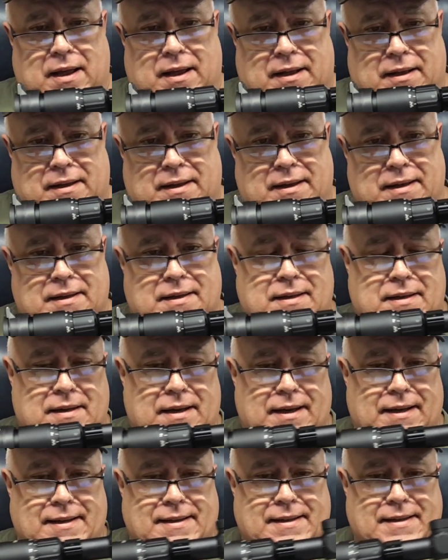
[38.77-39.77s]
This is
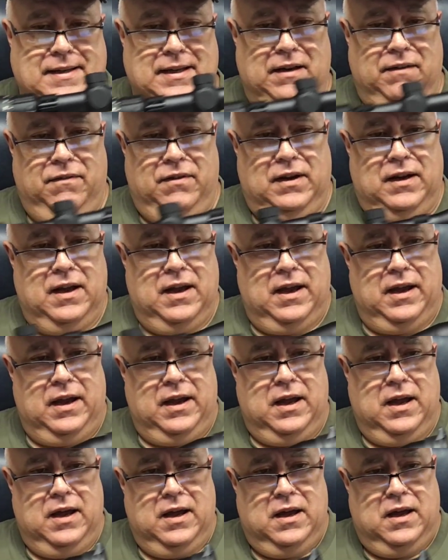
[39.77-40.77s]
a
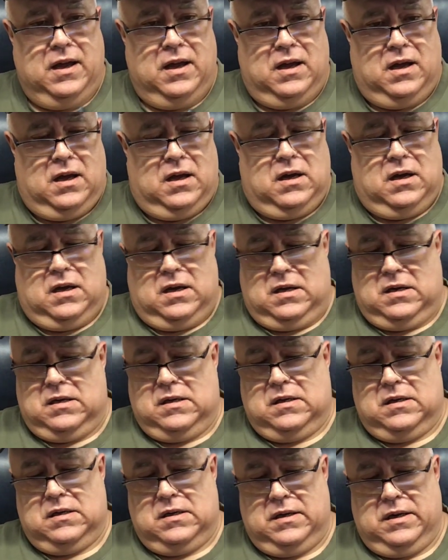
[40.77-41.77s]
CVA,
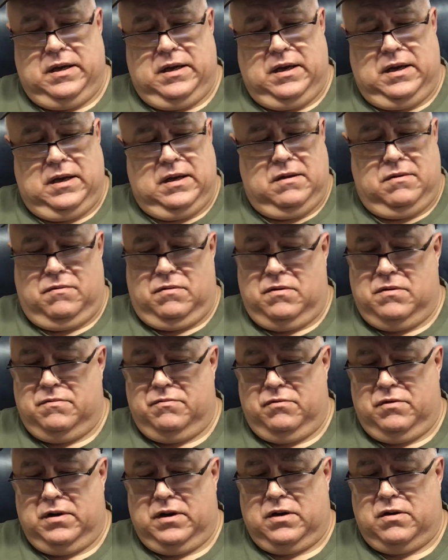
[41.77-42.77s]
what
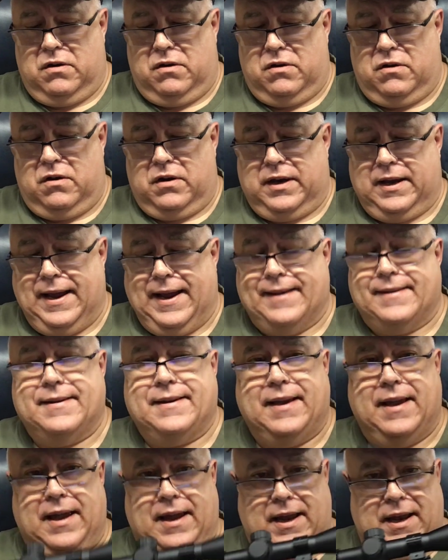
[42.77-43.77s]
do you call it? A
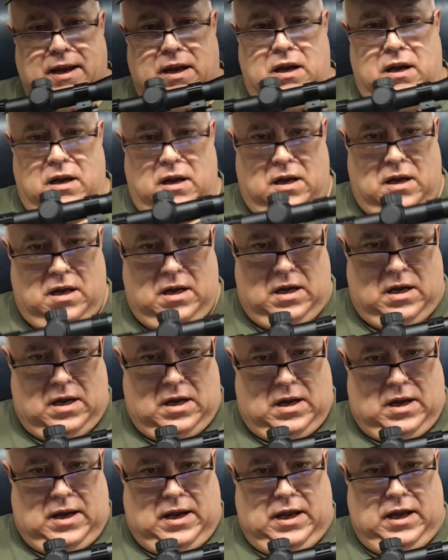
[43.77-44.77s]
Cascade
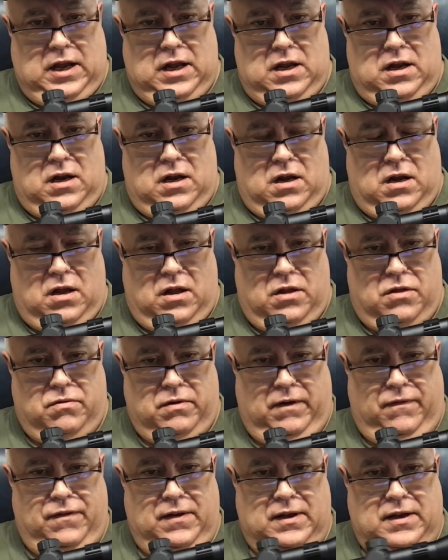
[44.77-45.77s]
in
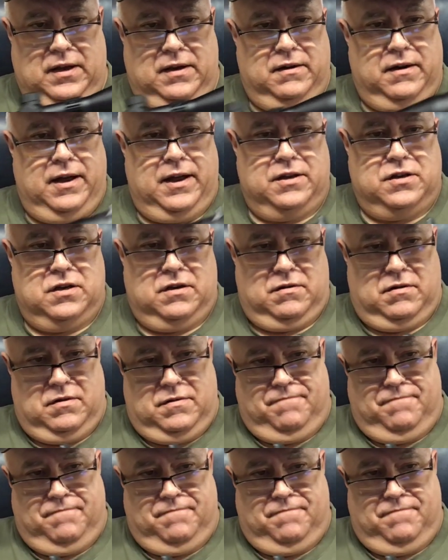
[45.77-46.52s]
350 Legend.